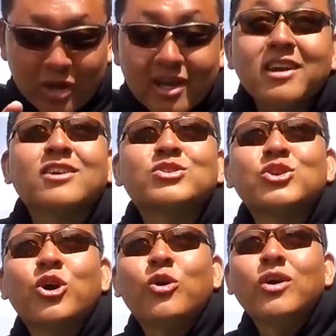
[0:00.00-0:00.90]
right here.
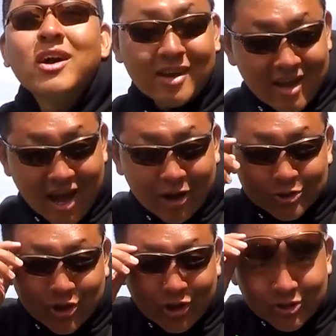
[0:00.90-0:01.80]
So
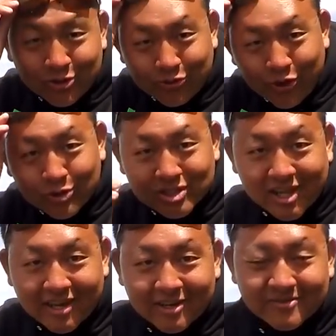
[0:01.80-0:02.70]
I'll talk to you folks
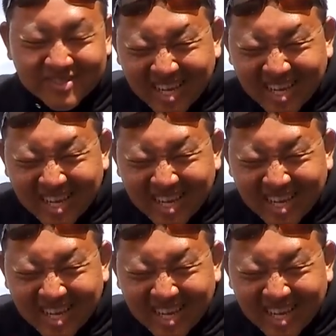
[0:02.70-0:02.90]
later.